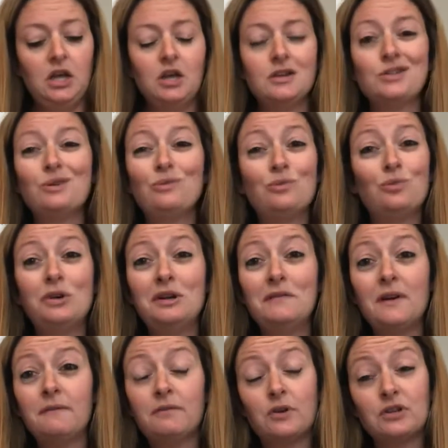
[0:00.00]
So one of
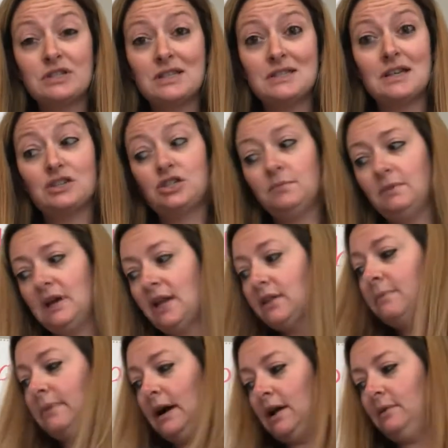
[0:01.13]
our first things that should be at the
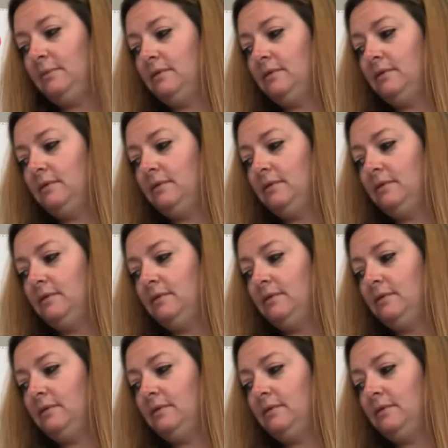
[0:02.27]
bottom,